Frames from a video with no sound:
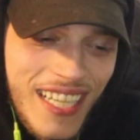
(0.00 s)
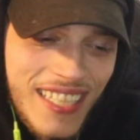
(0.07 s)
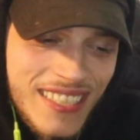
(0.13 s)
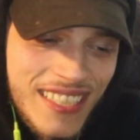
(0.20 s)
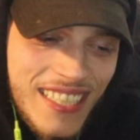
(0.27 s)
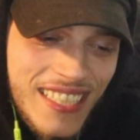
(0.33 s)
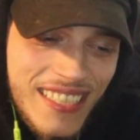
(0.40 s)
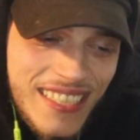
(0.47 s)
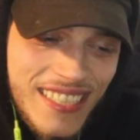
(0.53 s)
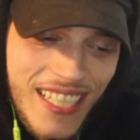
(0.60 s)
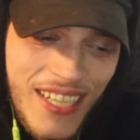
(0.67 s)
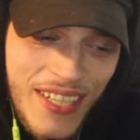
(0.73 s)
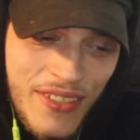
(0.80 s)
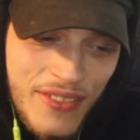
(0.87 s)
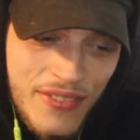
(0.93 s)
This actually
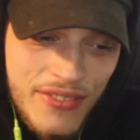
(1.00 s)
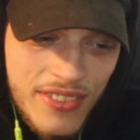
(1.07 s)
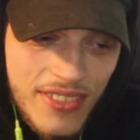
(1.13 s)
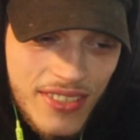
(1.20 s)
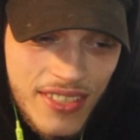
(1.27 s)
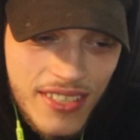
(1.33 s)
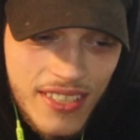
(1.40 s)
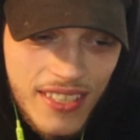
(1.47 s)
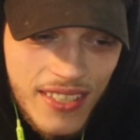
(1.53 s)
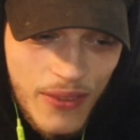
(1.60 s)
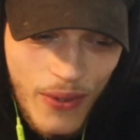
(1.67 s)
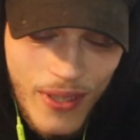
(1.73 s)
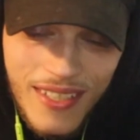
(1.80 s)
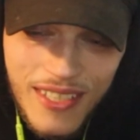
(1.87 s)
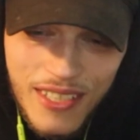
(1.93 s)
tough.
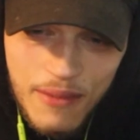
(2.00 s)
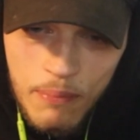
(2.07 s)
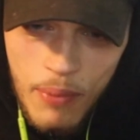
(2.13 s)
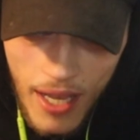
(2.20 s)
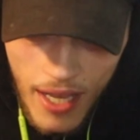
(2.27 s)
Run this